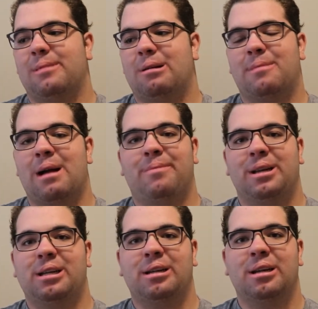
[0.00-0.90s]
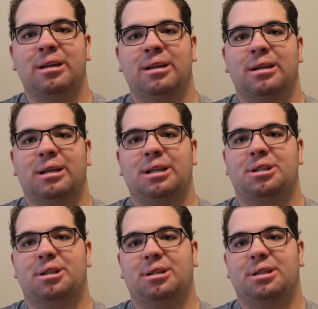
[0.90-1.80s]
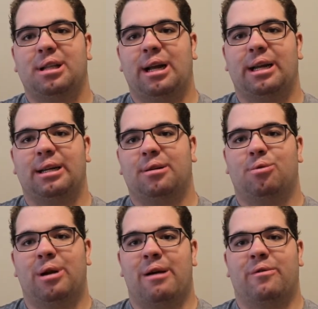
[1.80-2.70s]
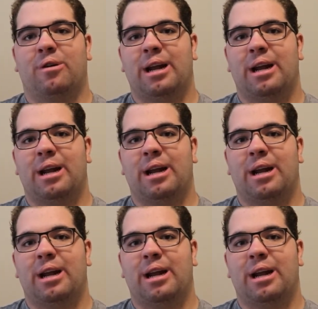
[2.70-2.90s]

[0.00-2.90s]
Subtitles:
about in my opinion. It's just like, whatever.